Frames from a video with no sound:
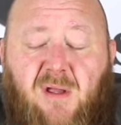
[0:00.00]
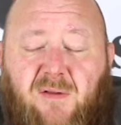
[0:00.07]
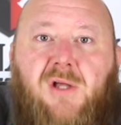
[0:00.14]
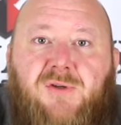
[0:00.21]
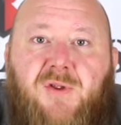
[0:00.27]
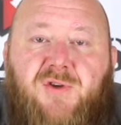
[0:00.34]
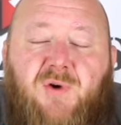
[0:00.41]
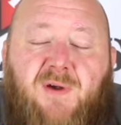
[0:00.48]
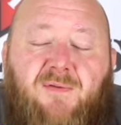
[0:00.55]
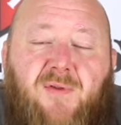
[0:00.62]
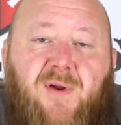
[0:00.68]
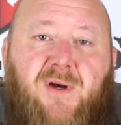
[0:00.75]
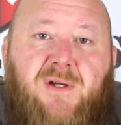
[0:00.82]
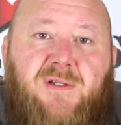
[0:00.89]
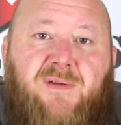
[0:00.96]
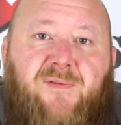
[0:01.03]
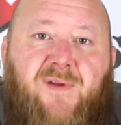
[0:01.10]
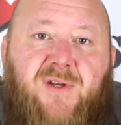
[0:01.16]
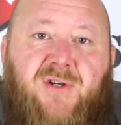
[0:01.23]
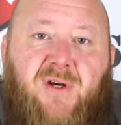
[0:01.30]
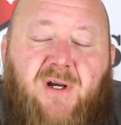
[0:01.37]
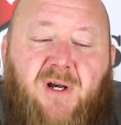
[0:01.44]
Also, this rifle, there is a
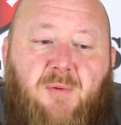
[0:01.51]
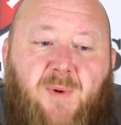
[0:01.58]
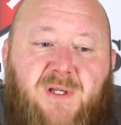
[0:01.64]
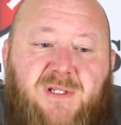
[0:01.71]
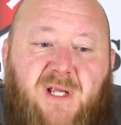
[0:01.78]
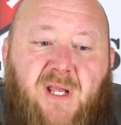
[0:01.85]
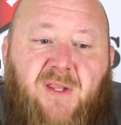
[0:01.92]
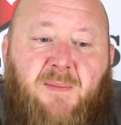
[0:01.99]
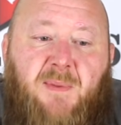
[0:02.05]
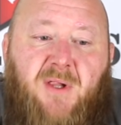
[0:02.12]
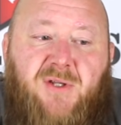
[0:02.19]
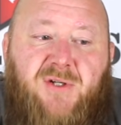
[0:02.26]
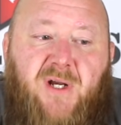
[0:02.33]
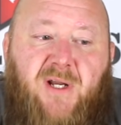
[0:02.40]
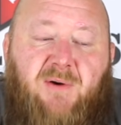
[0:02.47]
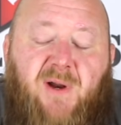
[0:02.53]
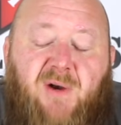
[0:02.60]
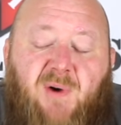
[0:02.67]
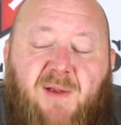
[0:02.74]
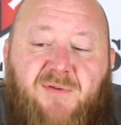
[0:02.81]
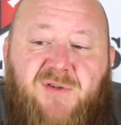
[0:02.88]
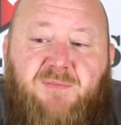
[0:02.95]
feature here we see on the military grade
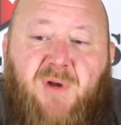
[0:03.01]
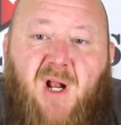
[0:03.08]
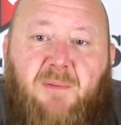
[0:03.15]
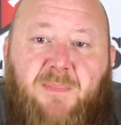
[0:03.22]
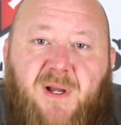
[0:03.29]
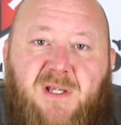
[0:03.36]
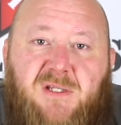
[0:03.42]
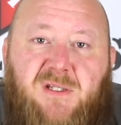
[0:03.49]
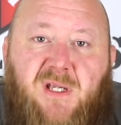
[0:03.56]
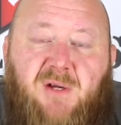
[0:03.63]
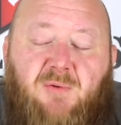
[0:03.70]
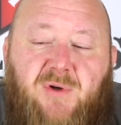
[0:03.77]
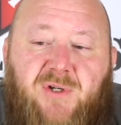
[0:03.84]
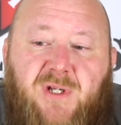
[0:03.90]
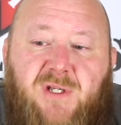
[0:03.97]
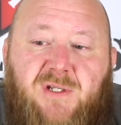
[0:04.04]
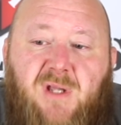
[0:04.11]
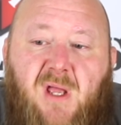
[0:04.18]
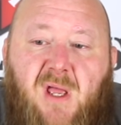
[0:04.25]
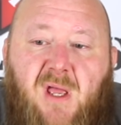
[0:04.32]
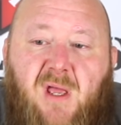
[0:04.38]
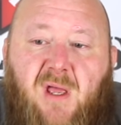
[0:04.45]
rifles put out by SIG, which
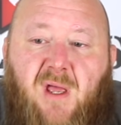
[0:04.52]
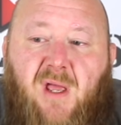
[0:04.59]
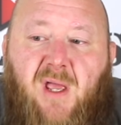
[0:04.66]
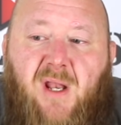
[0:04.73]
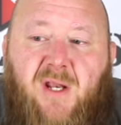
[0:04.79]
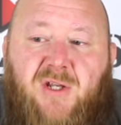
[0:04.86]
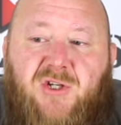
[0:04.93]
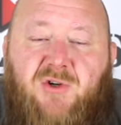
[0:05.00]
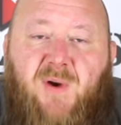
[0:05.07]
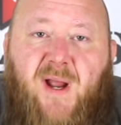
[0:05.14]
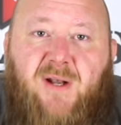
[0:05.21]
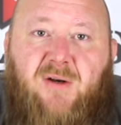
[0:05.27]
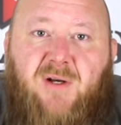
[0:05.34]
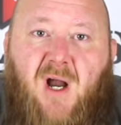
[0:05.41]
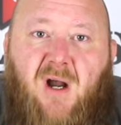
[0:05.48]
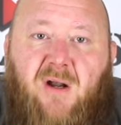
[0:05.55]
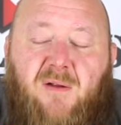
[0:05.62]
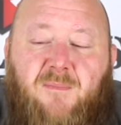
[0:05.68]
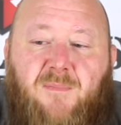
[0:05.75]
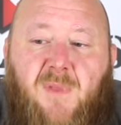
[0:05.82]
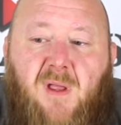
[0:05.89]
is an extractor guard.